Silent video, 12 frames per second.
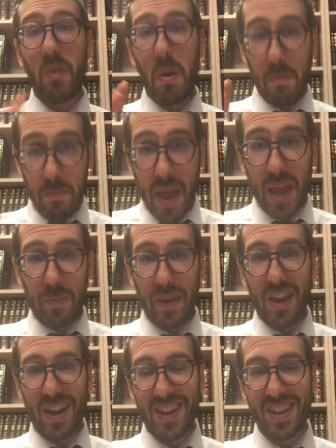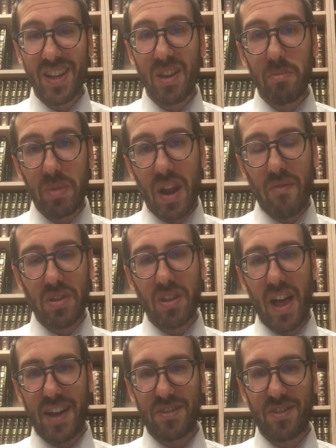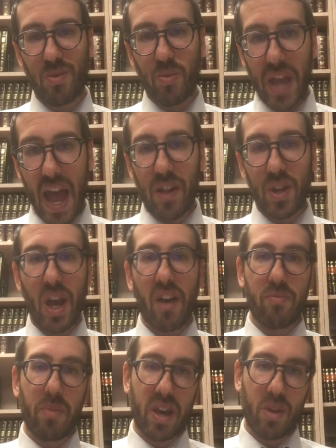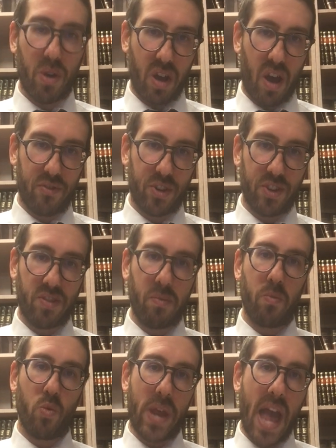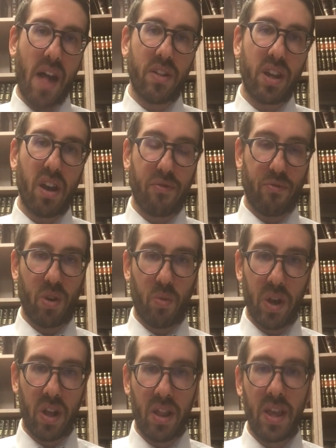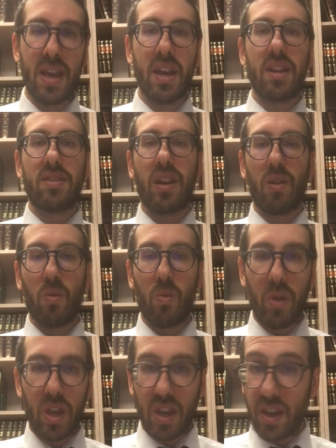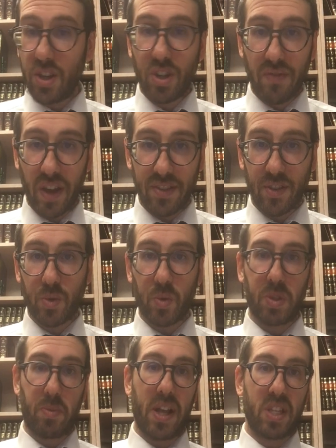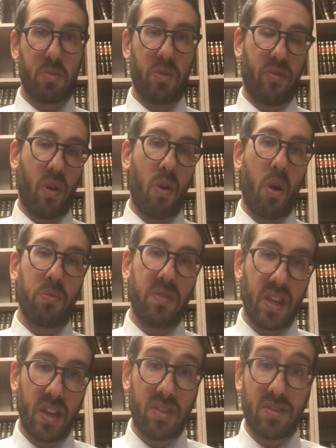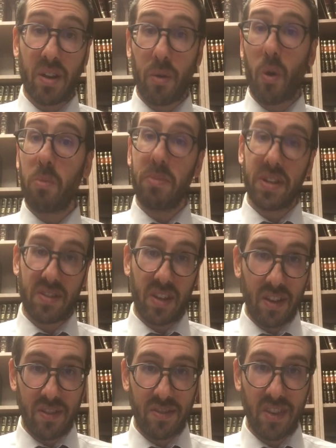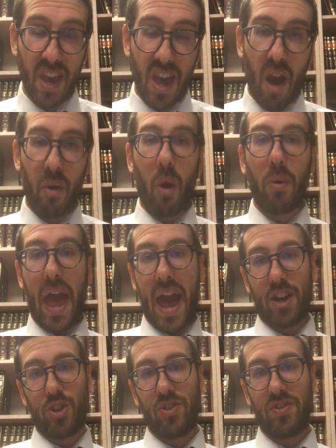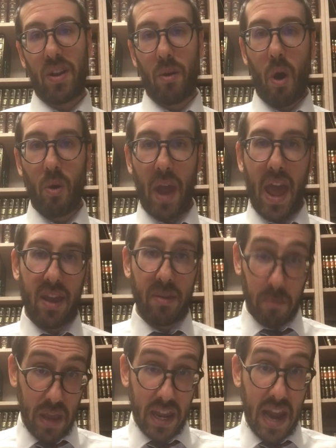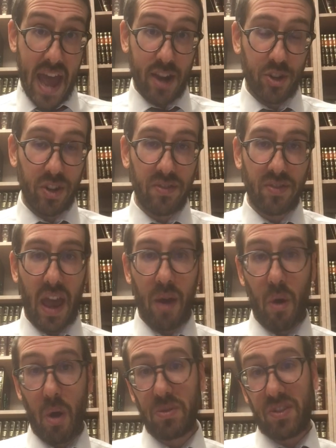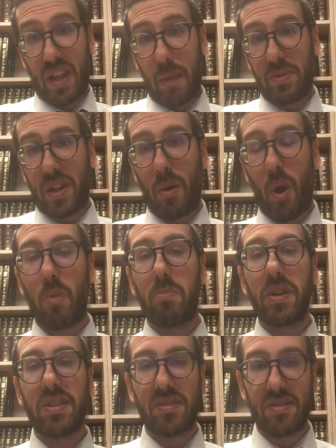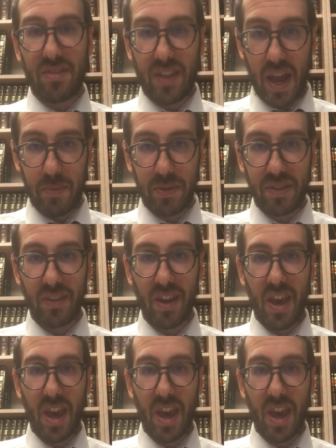Maybe, but nevertheless, the reality of bechira chavshis, the reality of free will, is that we, each of us, is responsible for our own deeds and our own misdeeds, our own actions and our own inactions, our own steps and our own missteps.